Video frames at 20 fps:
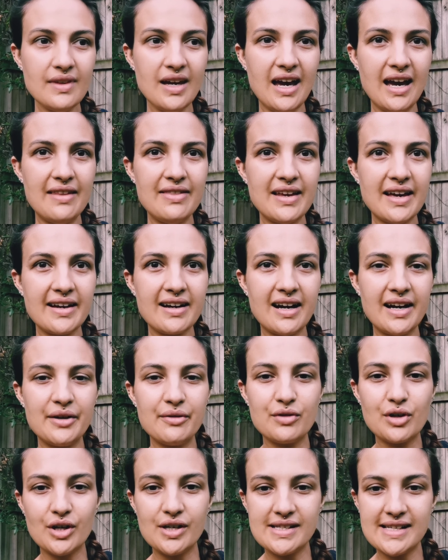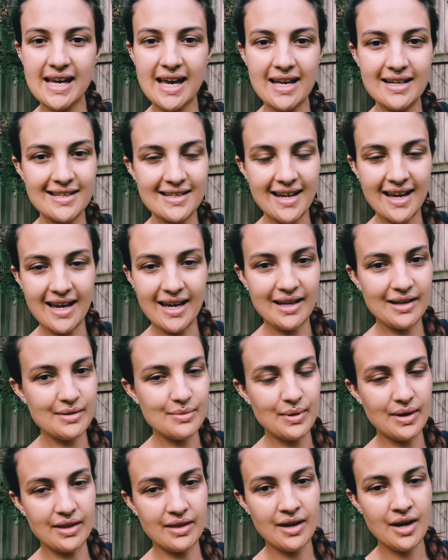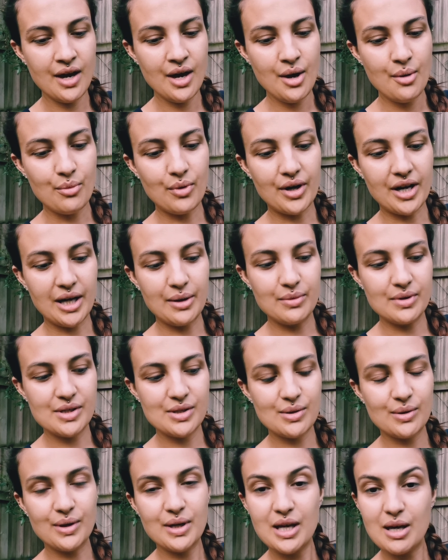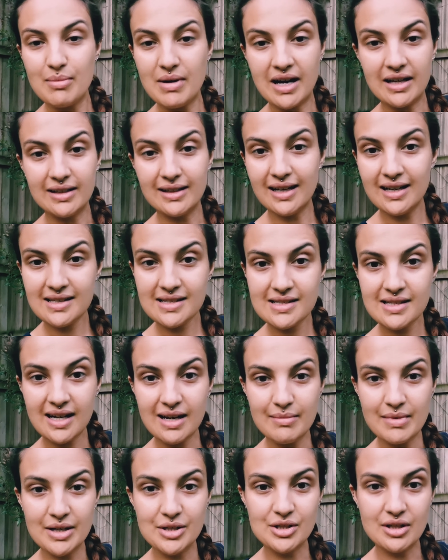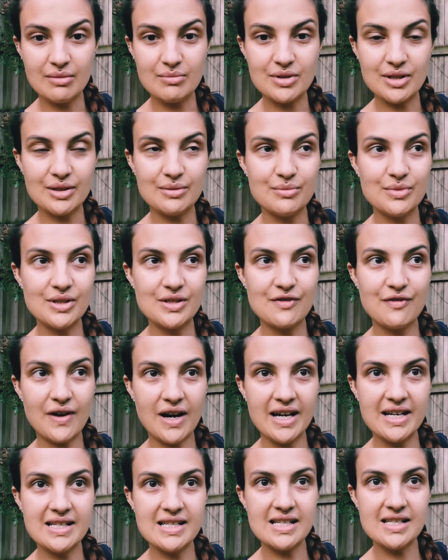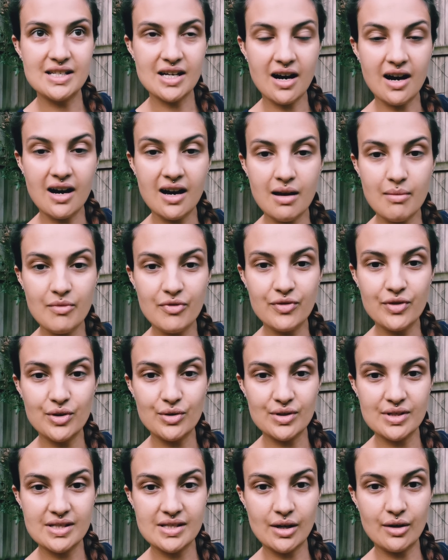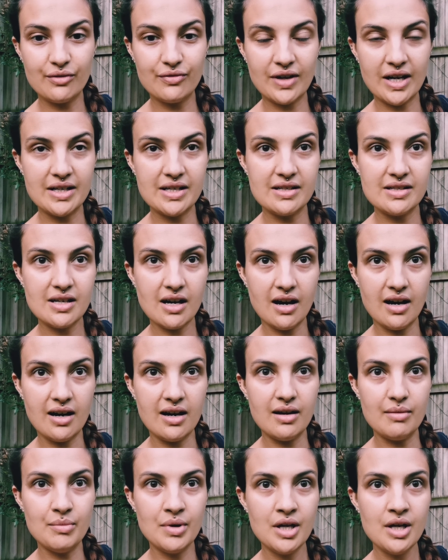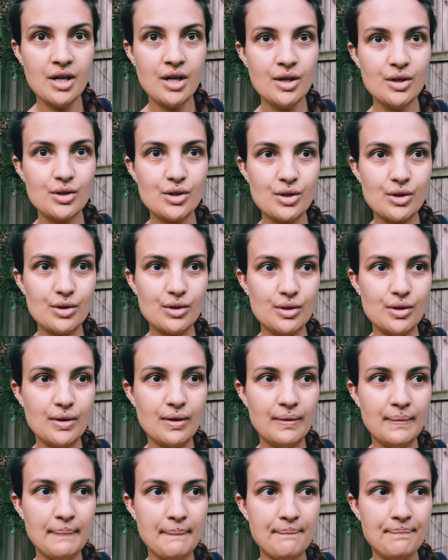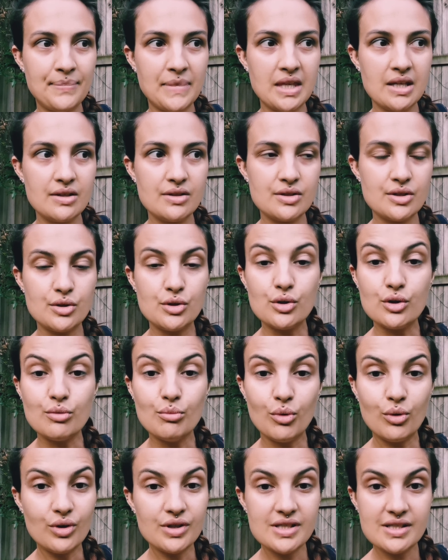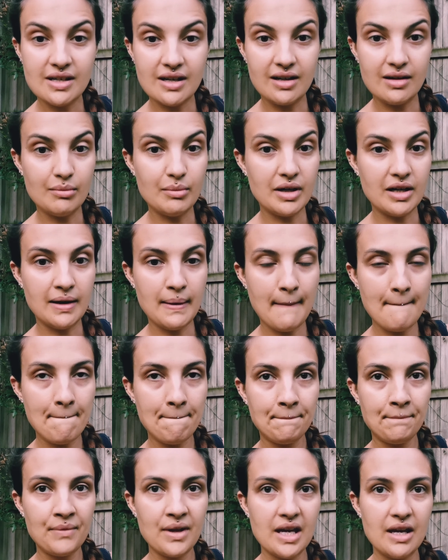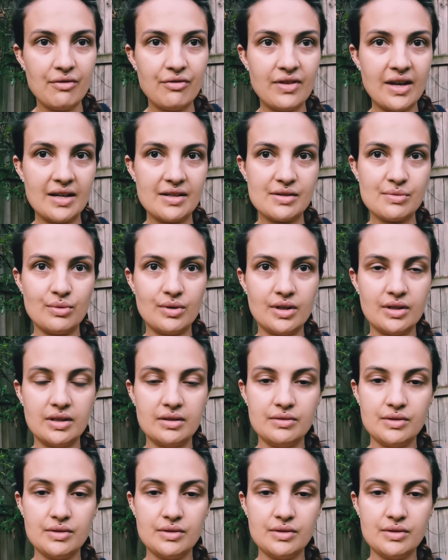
And that kind of goes hand in hand with what I was talking about last time I jumped on, was finding time for yourself, finding time to do more samba. If that's what,